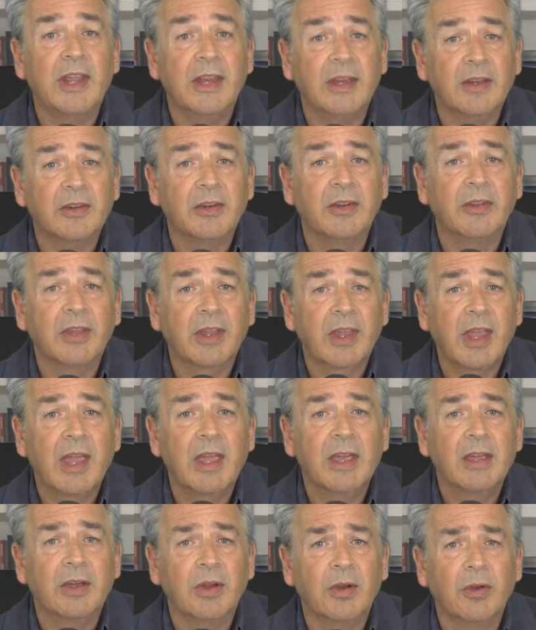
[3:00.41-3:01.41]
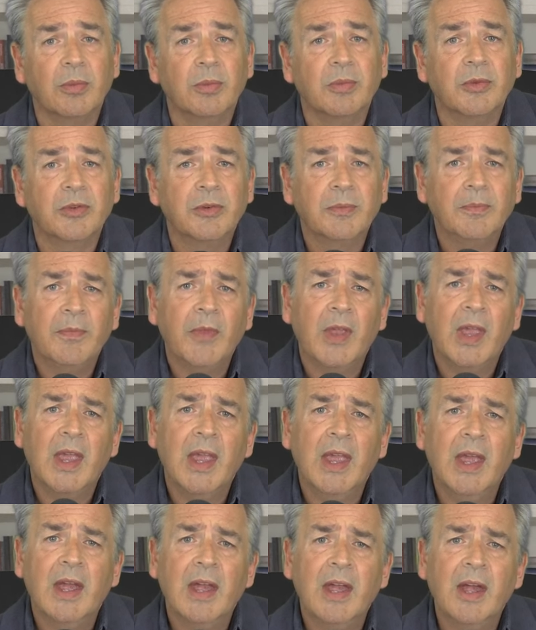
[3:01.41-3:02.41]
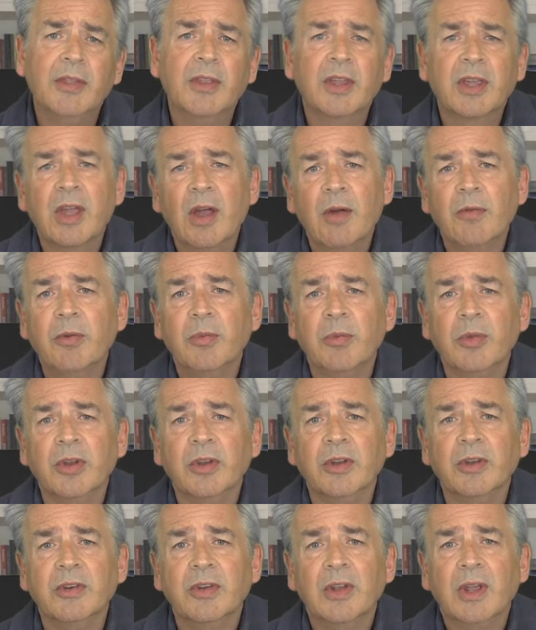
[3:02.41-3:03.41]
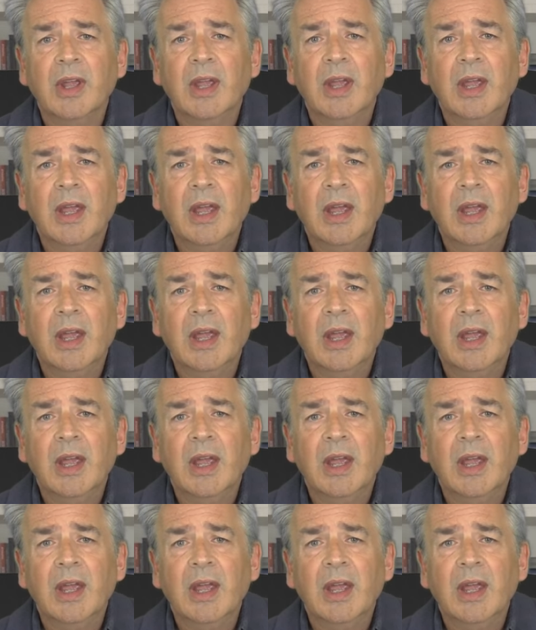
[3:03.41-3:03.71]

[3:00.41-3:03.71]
into the care homes. And the government,